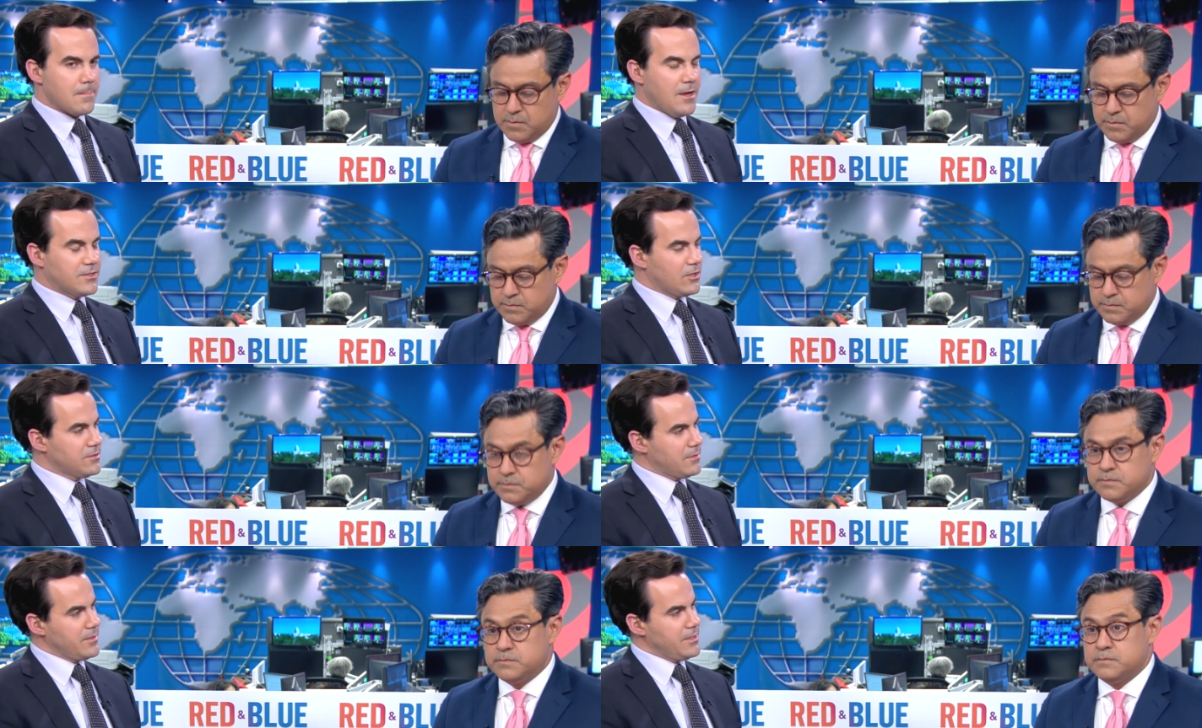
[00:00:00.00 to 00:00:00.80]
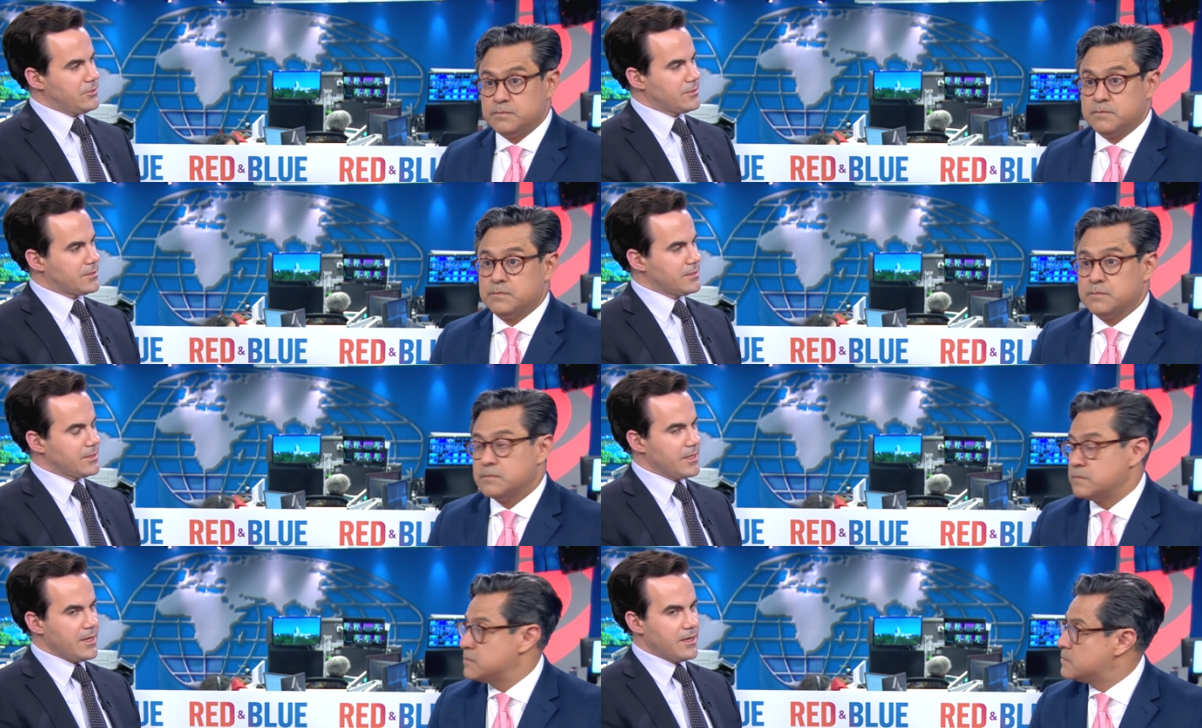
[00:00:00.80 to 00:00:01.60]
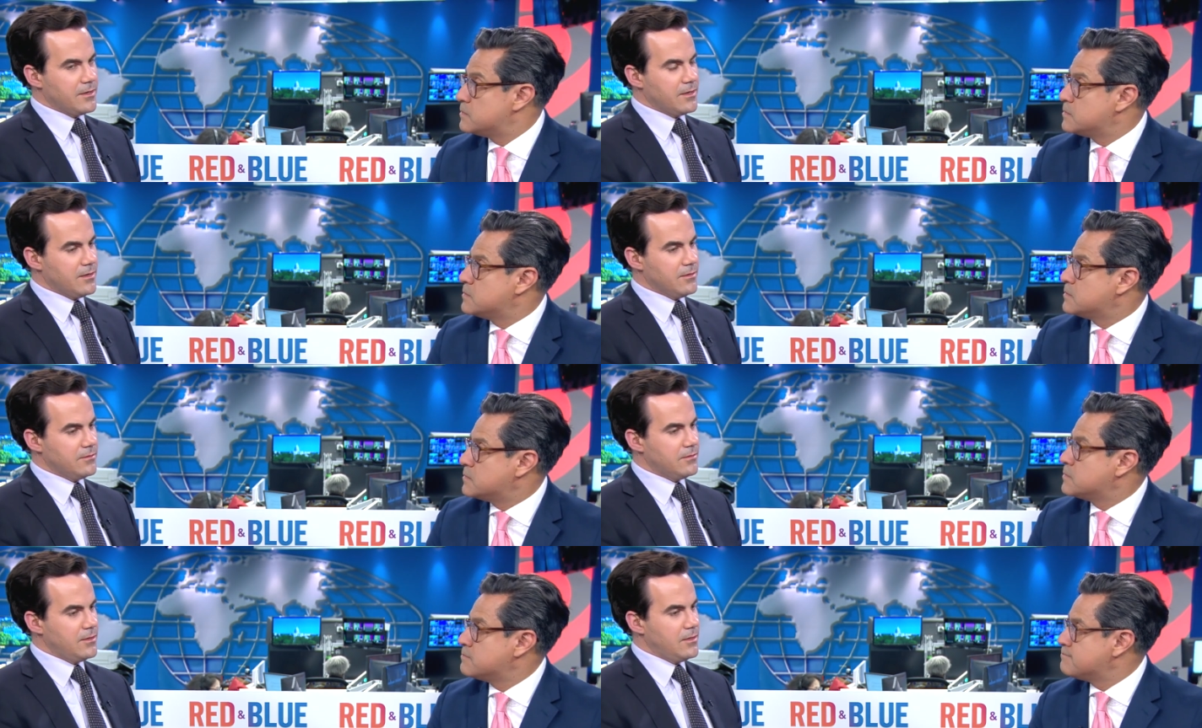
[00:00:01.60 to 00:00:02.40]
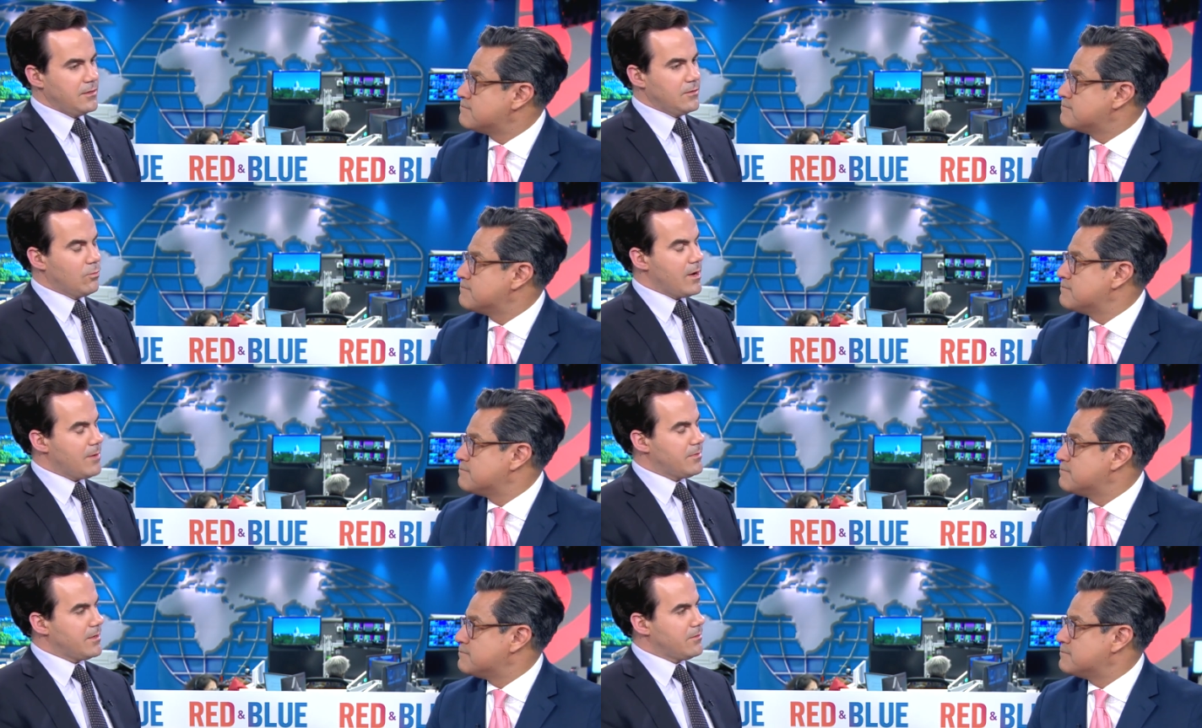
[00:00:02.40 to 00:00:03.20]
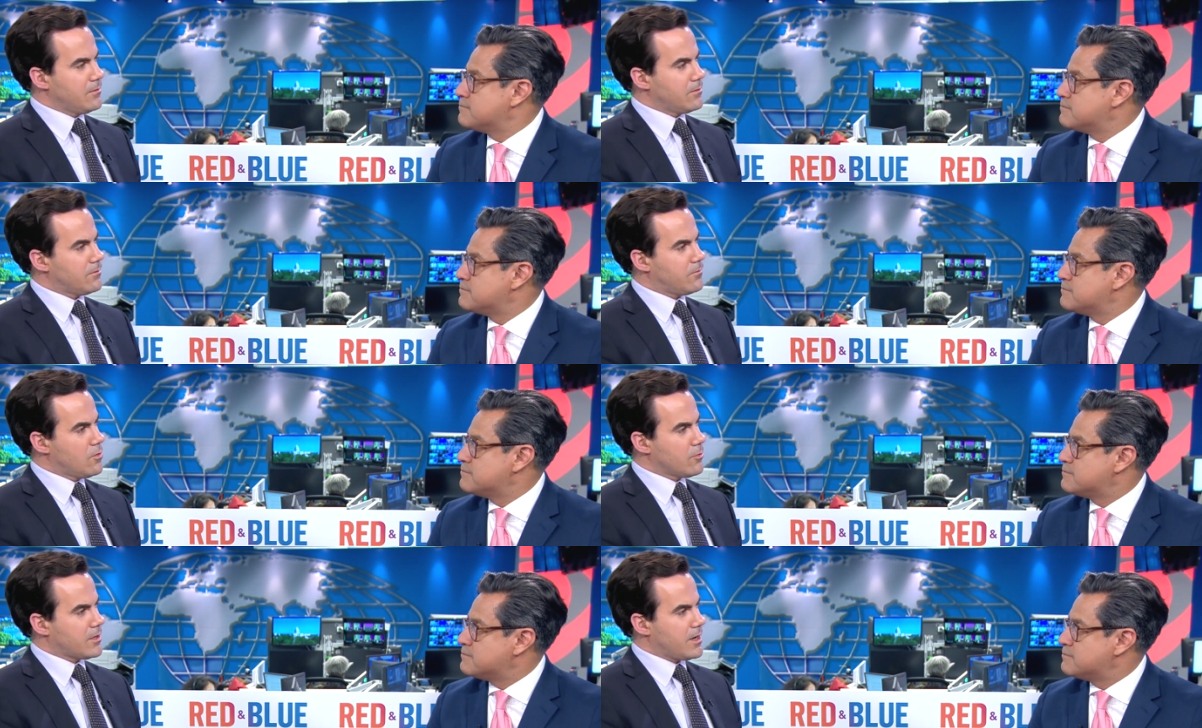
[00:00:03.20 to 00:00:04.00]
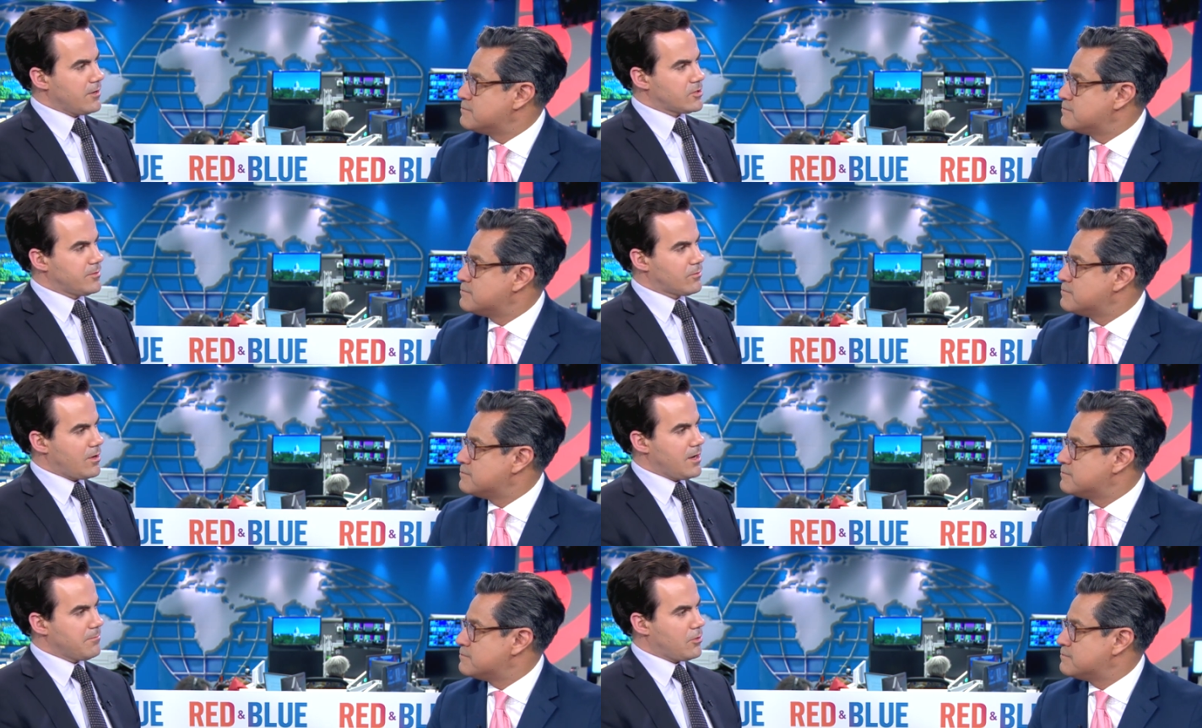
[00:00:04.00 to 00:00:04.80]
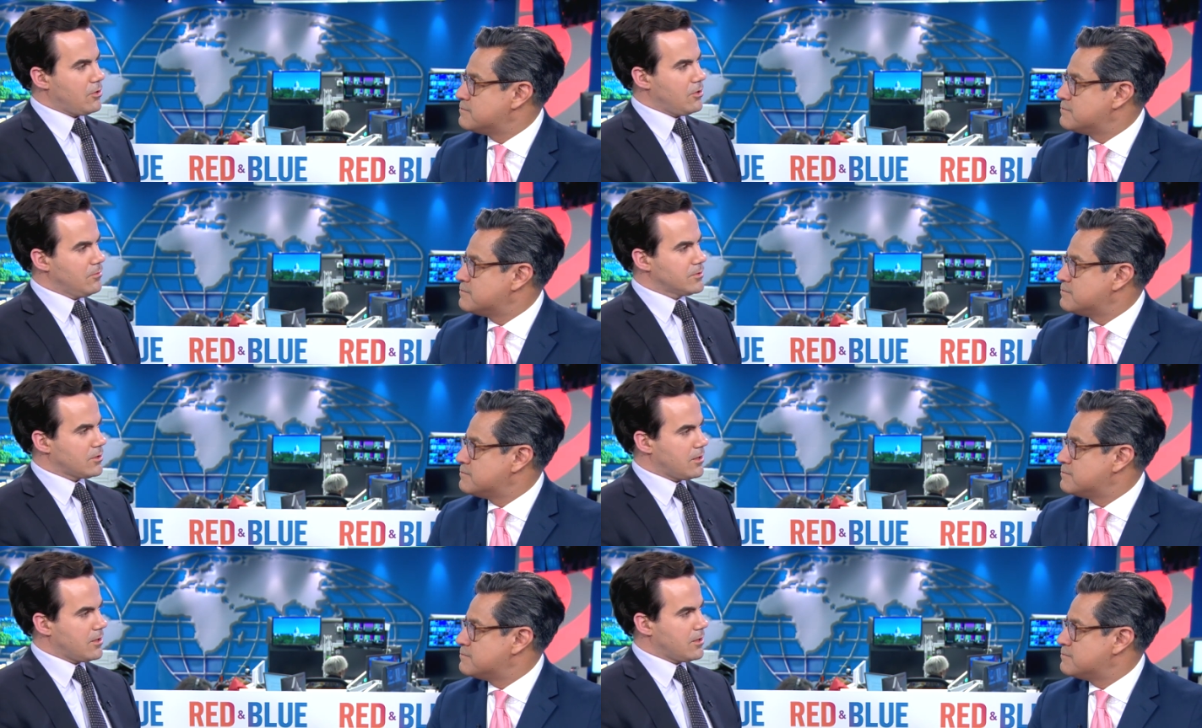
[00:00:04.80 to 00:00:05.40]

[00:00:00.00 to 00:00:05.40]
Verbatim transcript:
Speaker 1: I saw something interesting today on uh, the web that former Congressman Ron Paul was